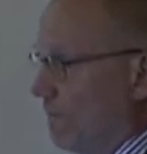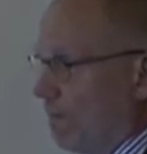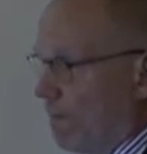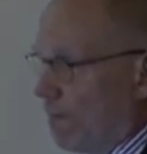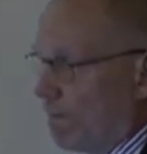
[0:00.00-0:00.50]

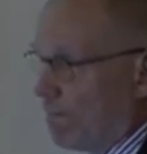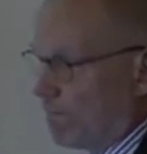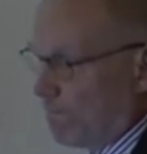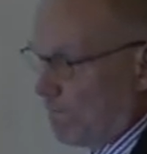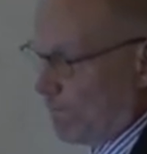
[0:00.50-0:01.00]

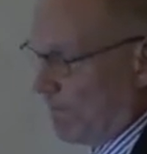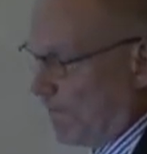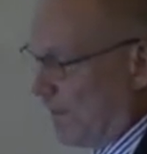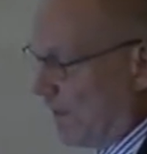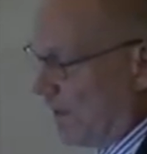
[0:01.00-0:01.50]

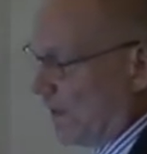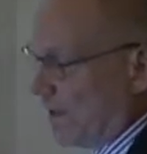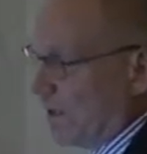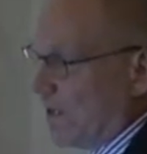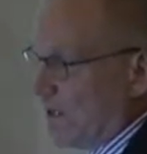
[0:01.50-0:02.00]

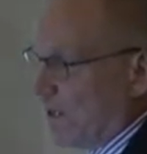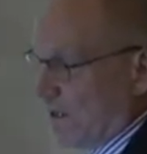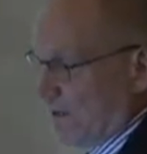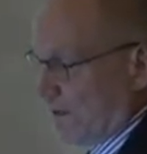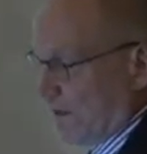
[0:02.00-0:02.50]

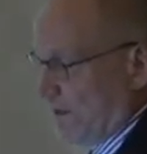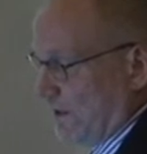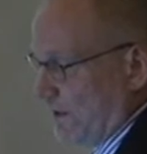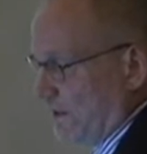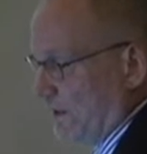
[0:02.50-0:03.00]

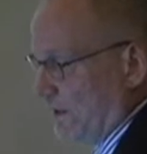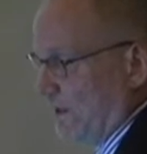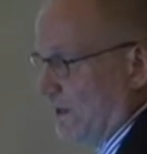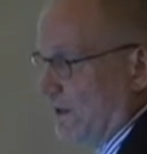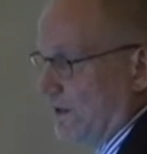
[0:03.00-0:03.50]

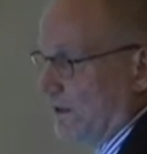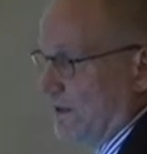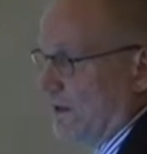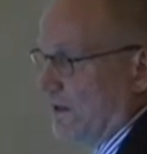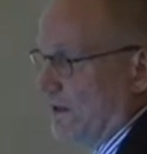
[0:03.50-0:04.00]

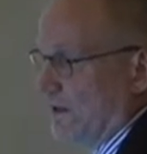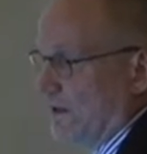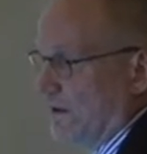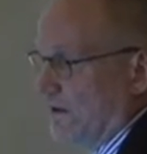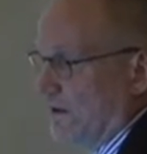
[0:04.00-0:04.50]

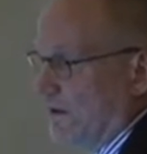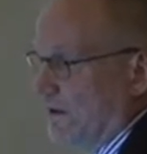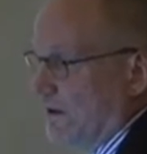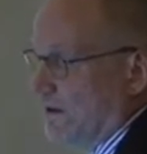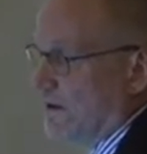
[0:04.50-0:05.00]

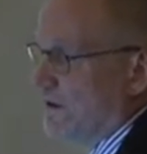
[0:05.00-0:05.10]
Nothing is said.